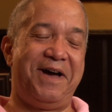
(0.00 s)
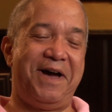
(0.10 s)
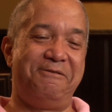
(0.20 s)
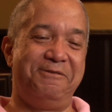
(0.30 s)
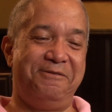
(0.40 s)

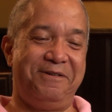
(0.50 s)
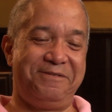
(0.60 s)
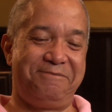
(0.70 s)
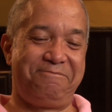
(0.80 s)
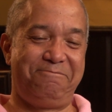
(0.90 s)
I will
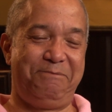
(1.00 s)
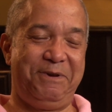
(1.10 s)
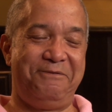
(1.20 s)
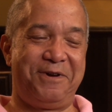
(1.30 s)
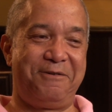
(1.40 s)

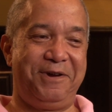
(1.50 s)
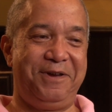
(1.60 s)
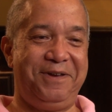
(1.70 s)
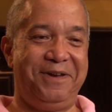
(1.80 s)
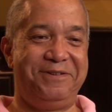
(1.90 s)
be
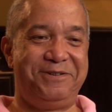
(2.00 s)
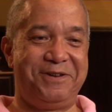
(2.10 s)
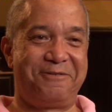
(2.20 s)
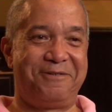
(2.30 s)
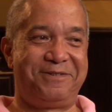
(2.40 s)
very
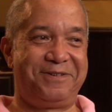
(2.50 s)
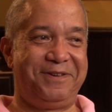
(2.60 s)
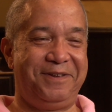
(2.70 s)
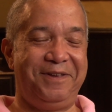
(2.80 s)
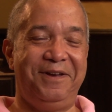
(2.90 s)
generous
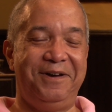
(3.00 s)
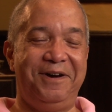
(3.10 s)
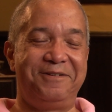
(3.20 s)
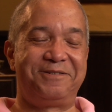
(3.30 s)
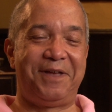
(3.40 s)
and
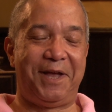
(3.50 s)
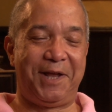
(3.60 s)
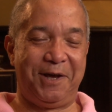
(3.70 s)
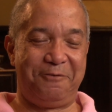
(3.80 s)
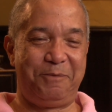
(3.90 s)

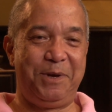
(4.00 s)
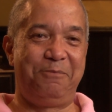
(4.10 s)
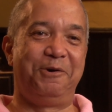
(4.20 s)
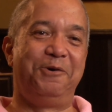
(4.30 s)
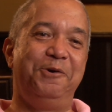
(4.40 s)
understanding of
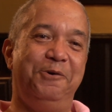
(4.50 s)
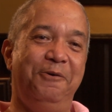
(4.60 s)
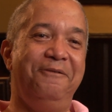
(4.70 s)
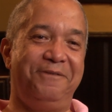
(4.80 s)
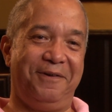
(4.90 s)
people who
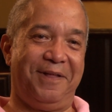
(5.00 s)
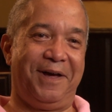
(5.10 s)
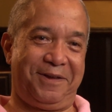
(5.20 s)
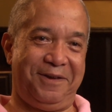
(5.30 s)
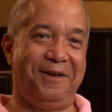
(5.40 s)
feel
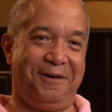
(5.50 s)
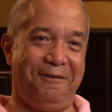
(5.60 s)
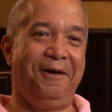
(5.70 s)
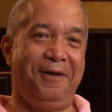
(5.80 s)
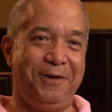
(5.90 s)
like,
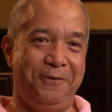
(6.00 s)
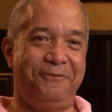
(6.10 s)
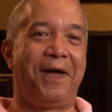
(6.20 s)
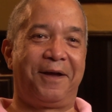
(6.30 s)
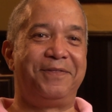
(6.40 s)
you've
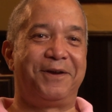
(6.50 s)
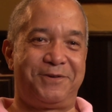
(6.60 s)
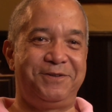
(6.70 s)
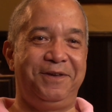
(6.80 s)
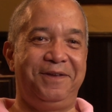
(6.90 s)
taken their
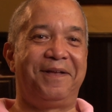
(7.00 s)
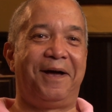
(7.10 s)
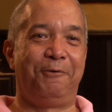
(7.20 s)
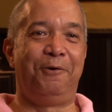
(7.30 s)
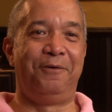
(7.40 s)
seat.
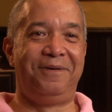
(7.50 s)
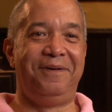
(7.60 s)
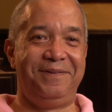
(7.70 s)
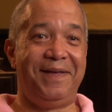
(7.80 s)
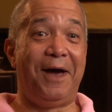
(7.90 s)
I will
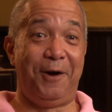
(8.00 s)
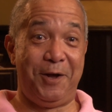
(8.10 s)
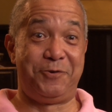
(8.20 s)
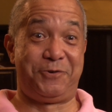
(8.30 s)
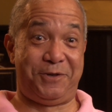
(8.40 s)
now
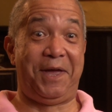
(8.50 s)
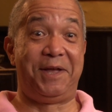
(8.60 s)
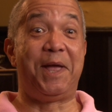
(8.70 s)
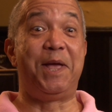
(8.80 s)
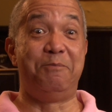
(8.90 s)

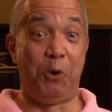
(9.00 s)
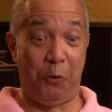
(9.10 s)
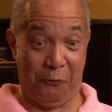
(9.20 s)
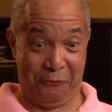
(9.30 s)
understand and move.